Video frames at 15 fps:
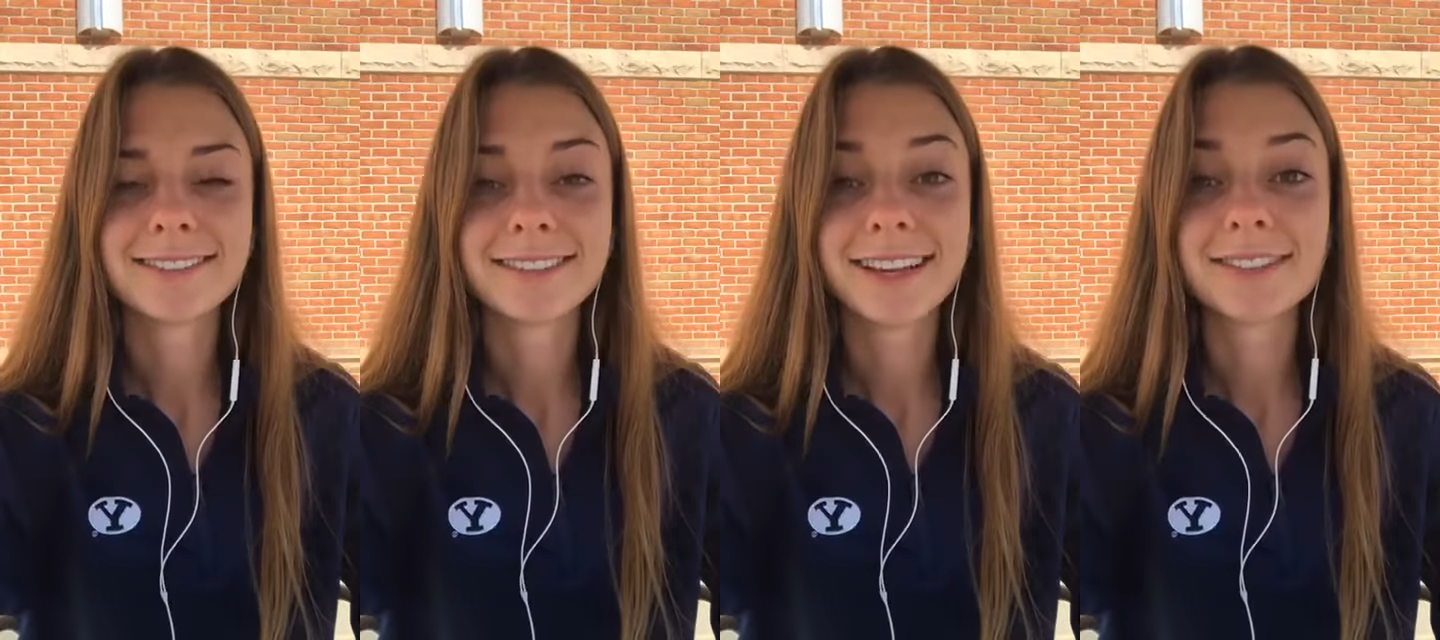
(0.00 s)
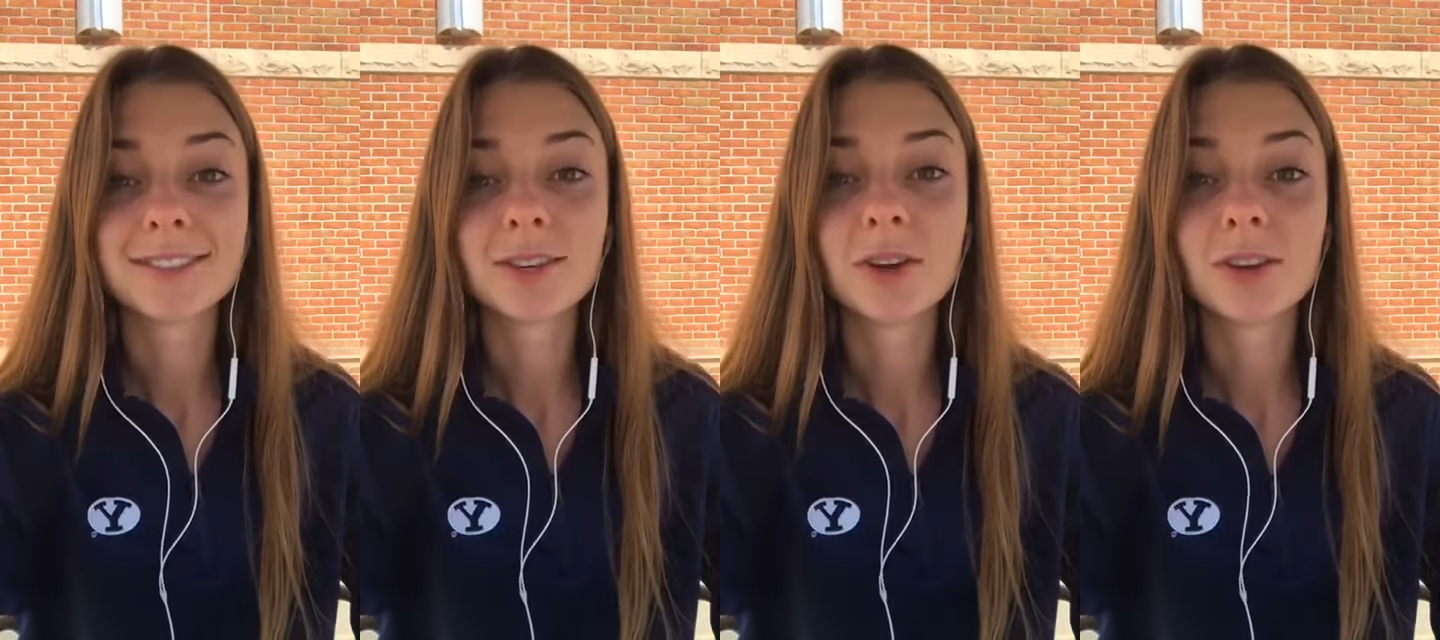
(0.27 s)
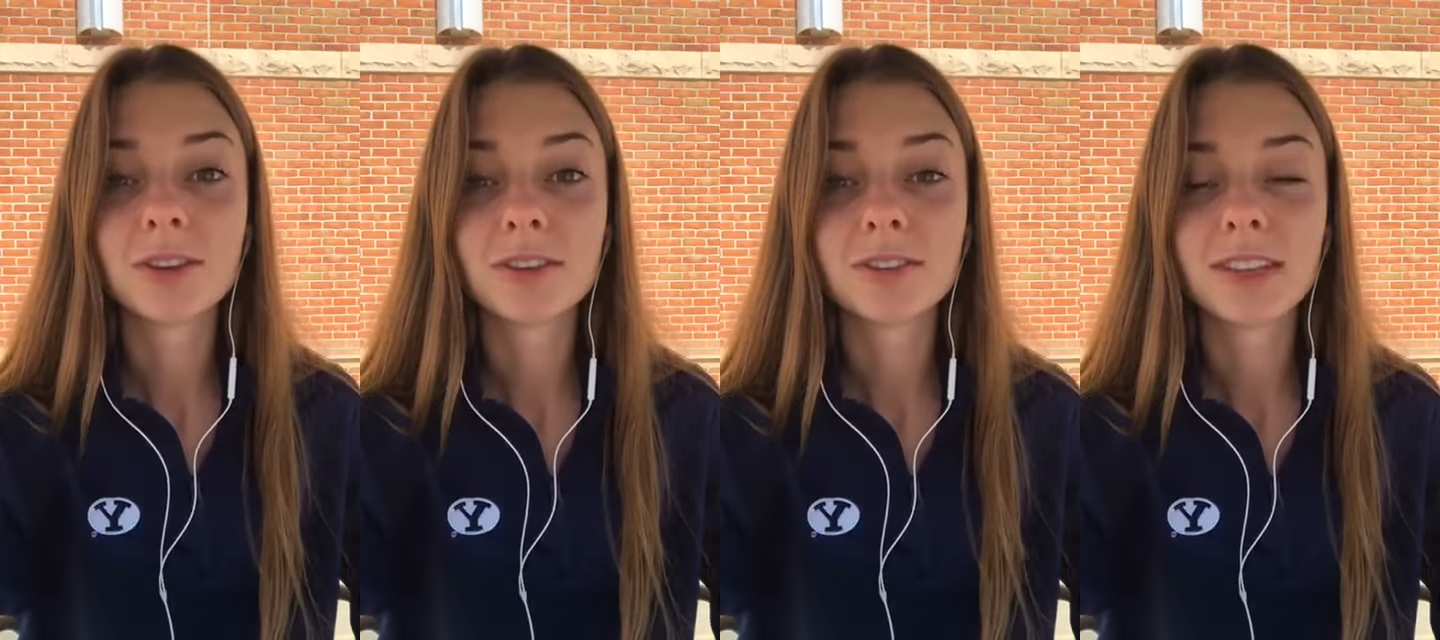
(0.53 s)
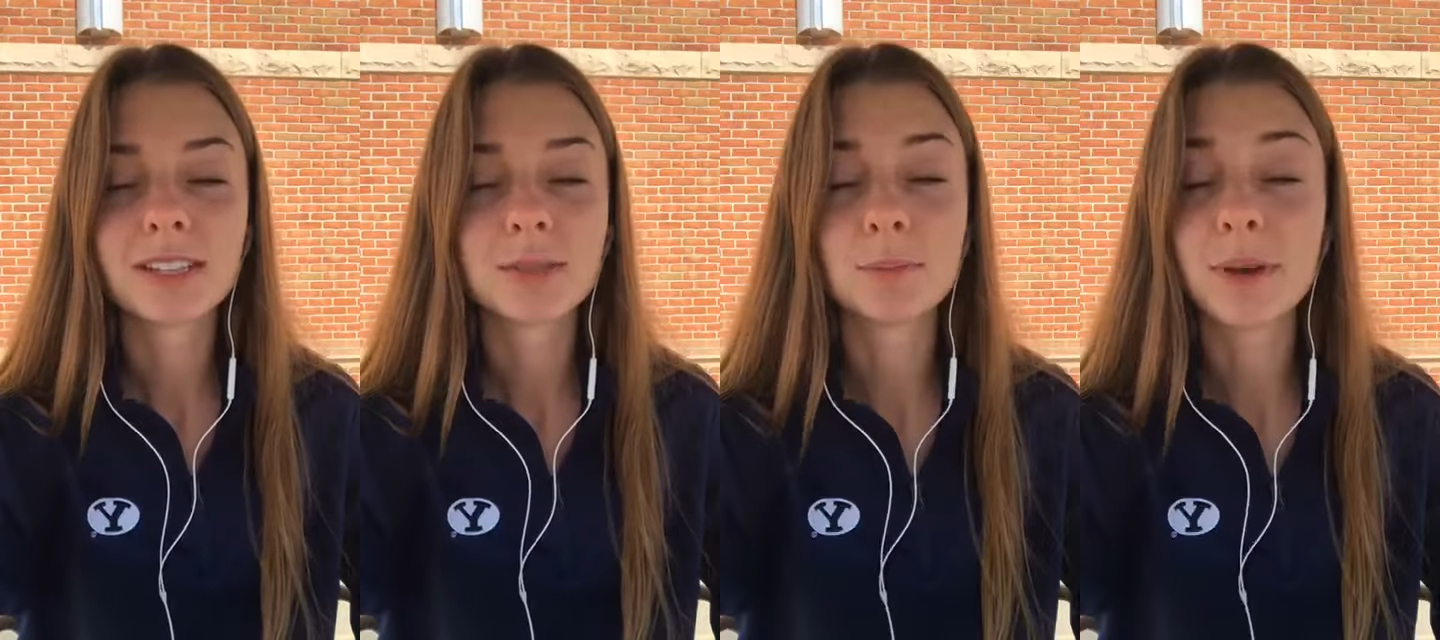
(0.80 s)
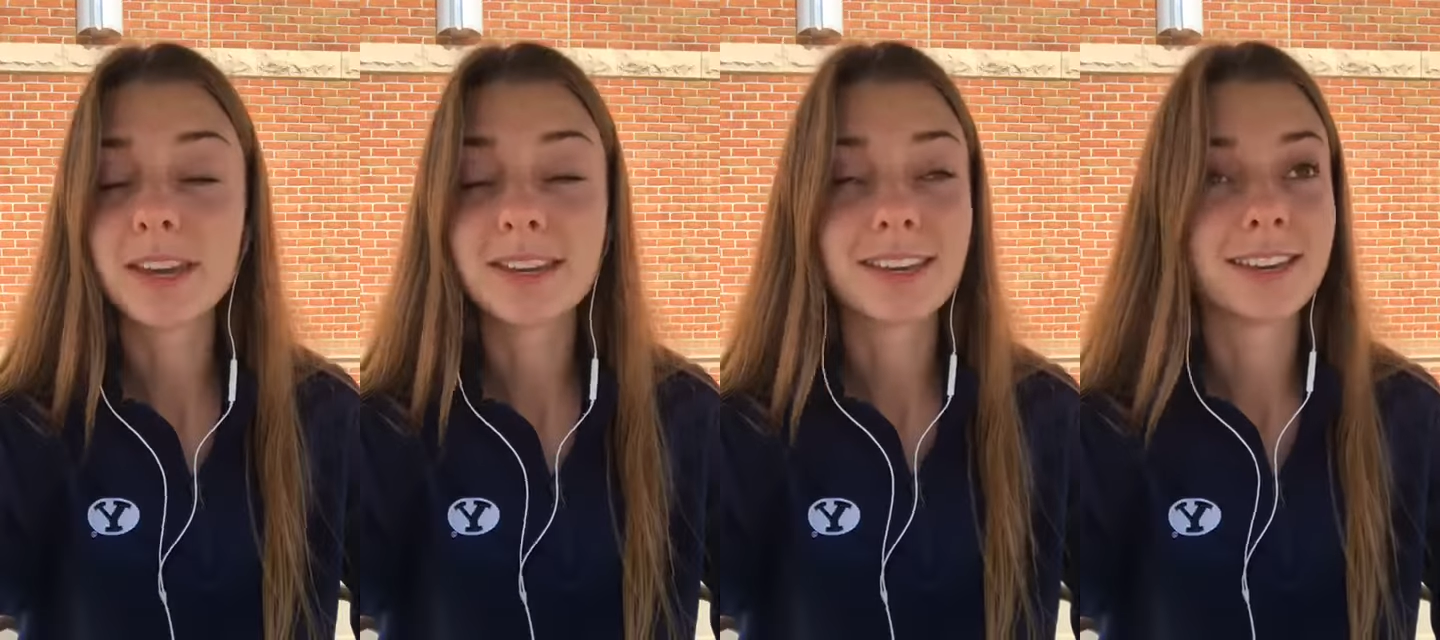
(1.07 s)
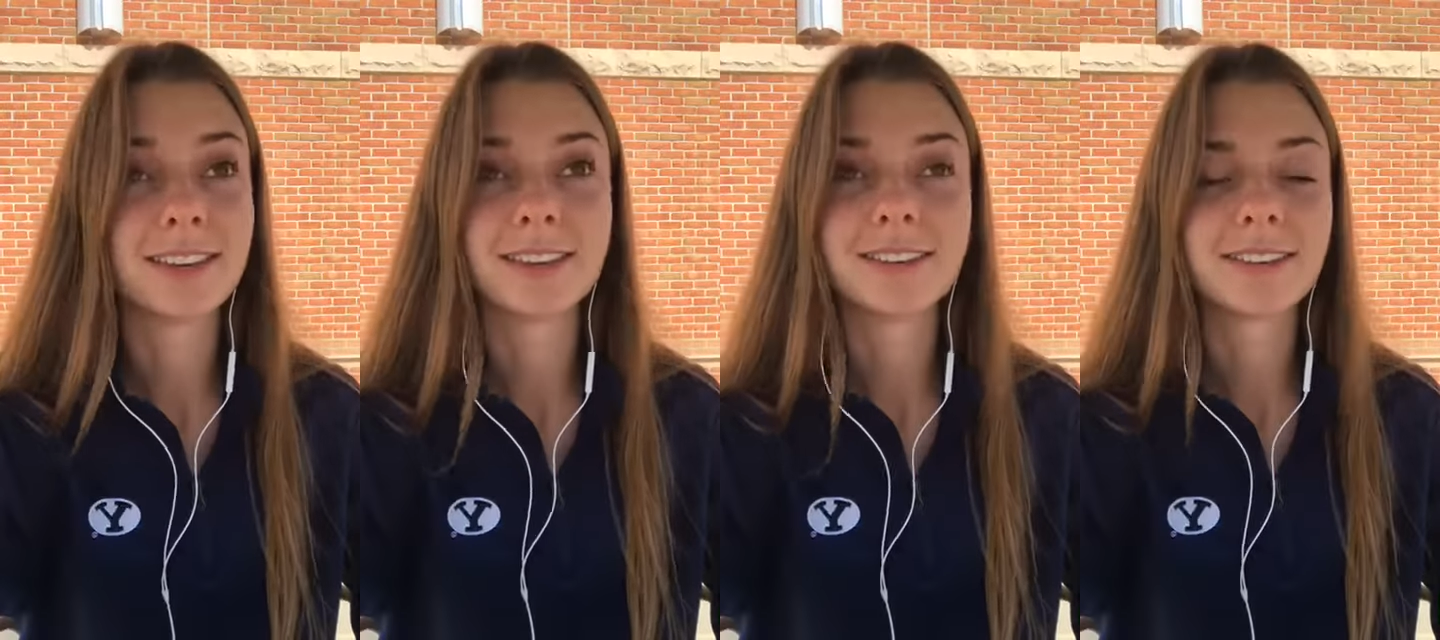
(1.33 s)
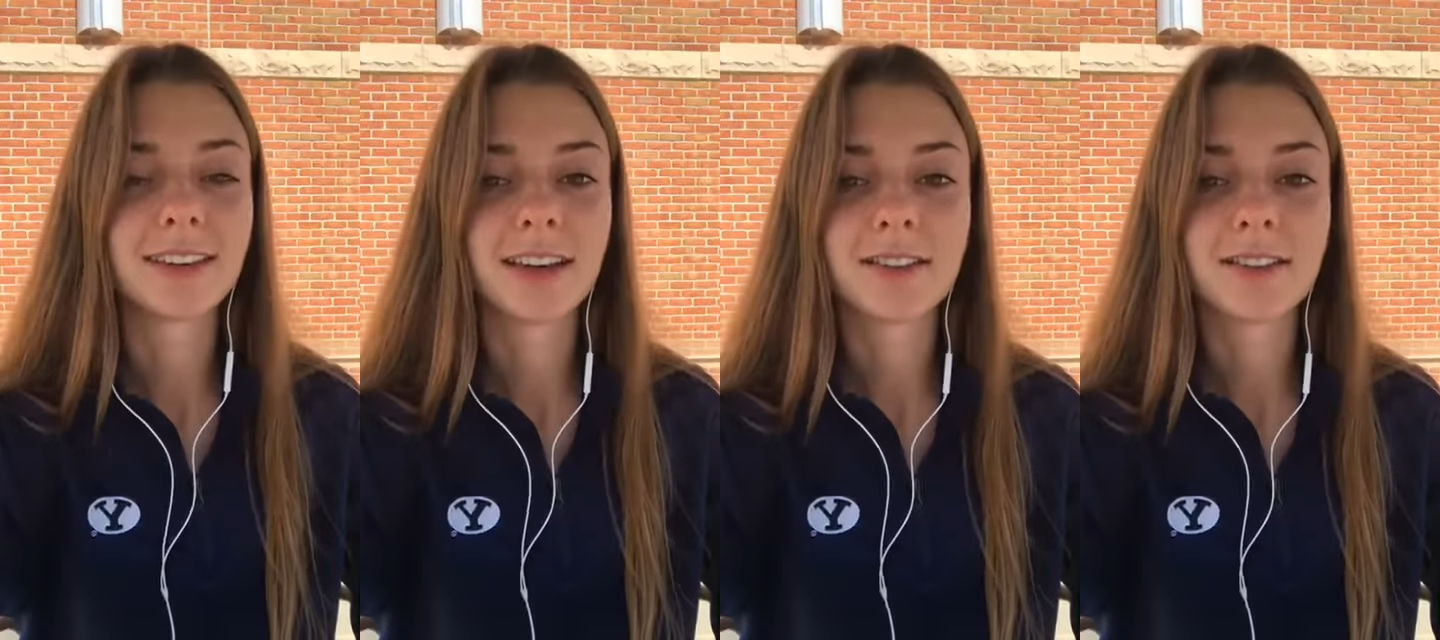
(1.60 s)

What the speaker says: That's baking.